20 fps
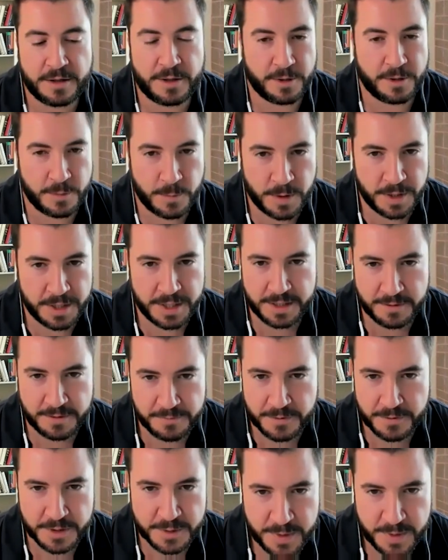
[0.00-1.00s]
a good one in
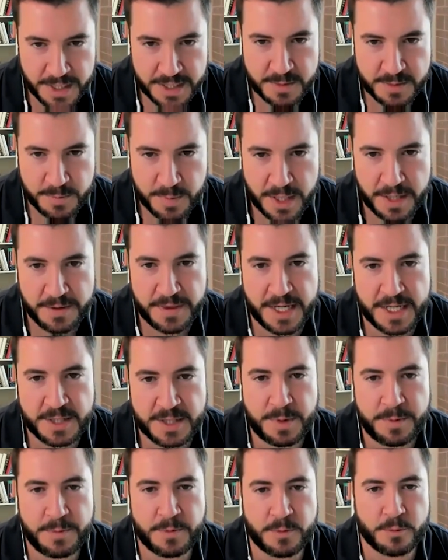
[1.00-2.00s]
the first place but i think
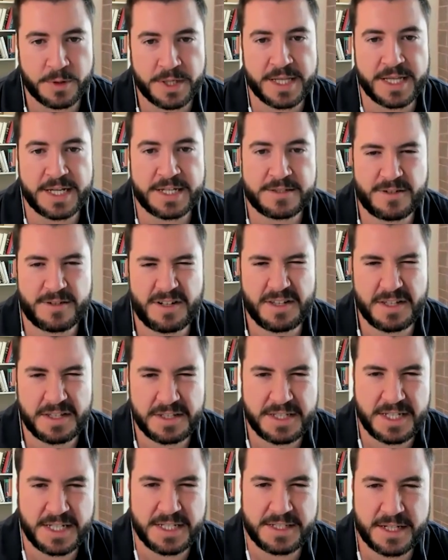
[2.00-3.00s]
as people realize sort of
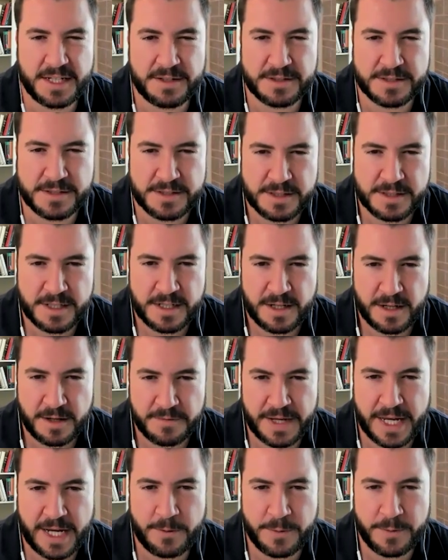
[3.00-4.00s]
the details
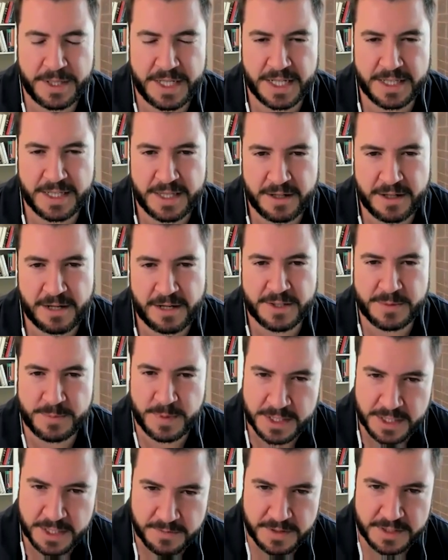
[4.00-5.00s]
of how we get there how
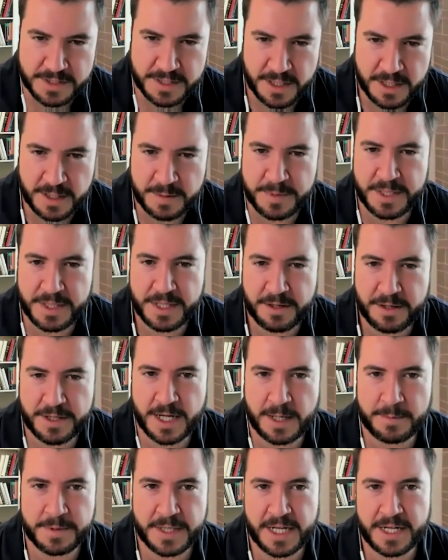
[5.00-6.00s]
expensive it's going to be how
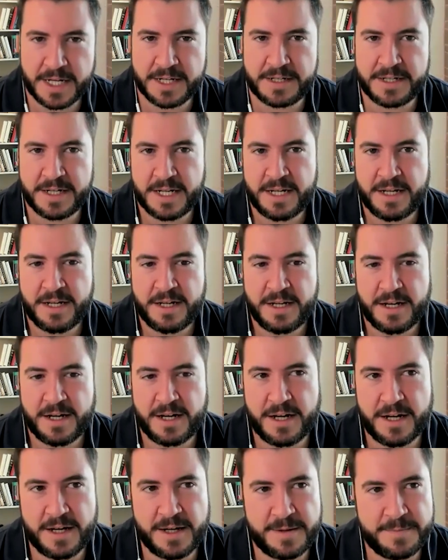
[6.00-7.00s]
complicated
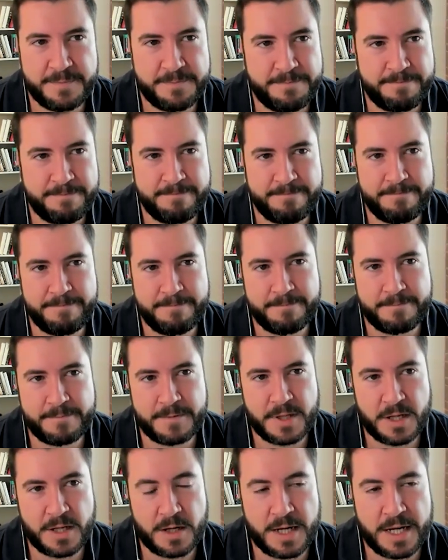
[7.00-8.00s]
um,
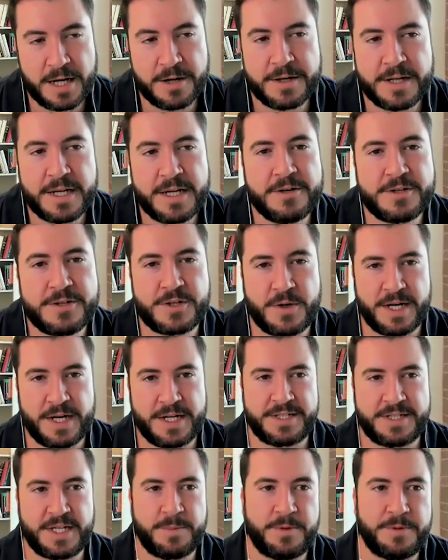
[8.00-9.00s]
here, here's a
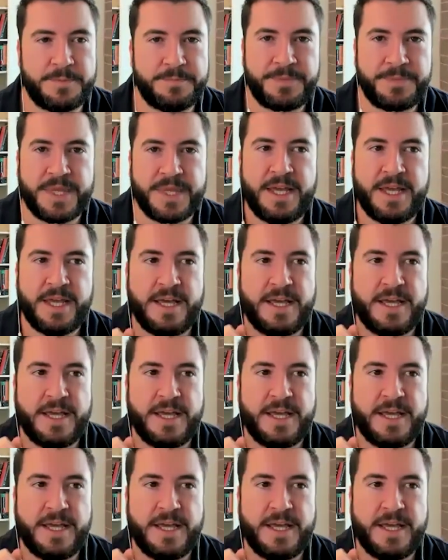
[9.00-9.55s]
great example